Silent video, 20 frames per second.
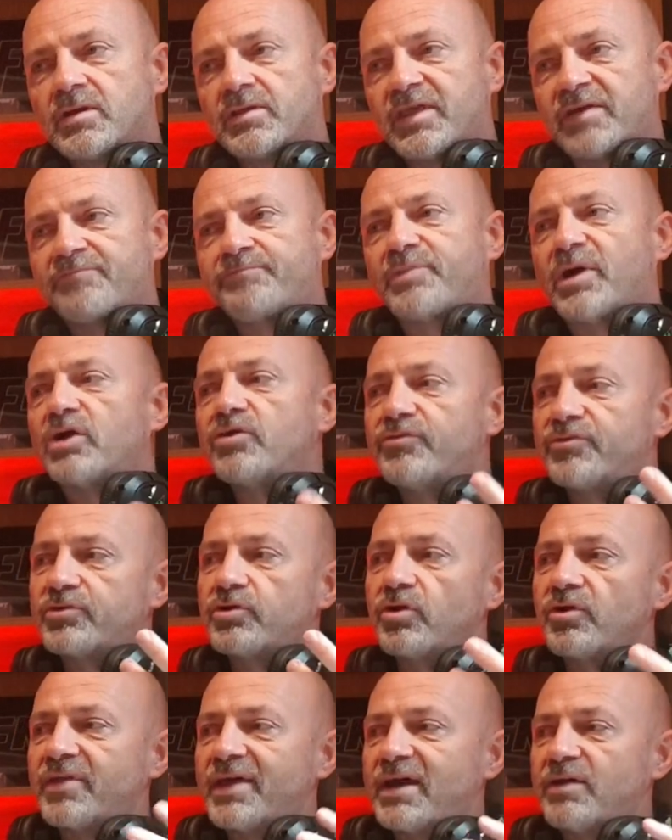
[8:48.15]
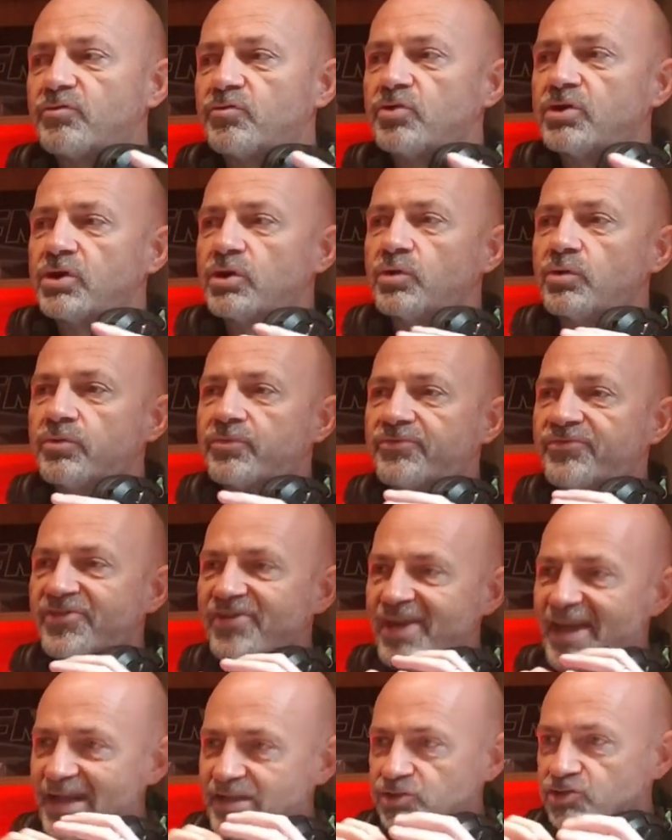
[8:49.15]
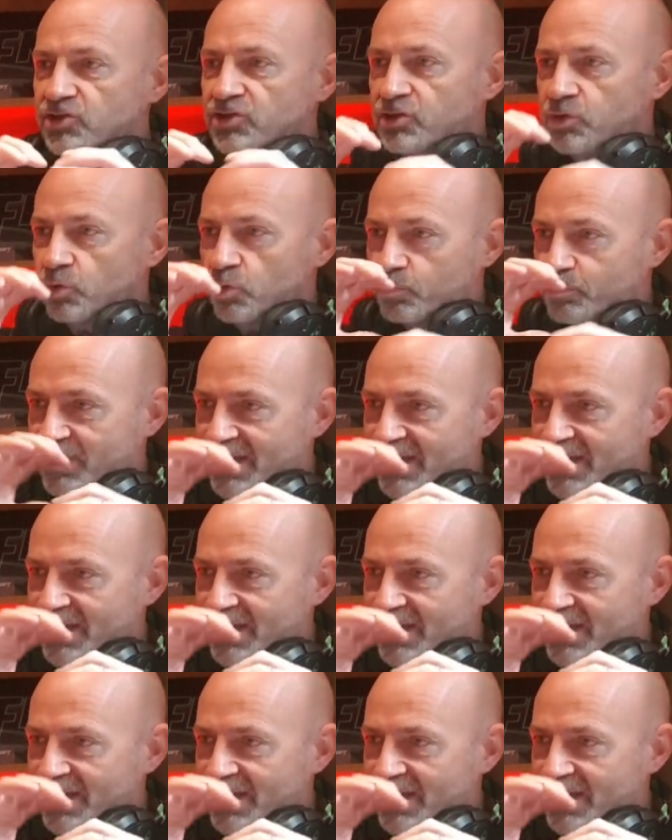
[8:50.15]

They've both got that real theatrical,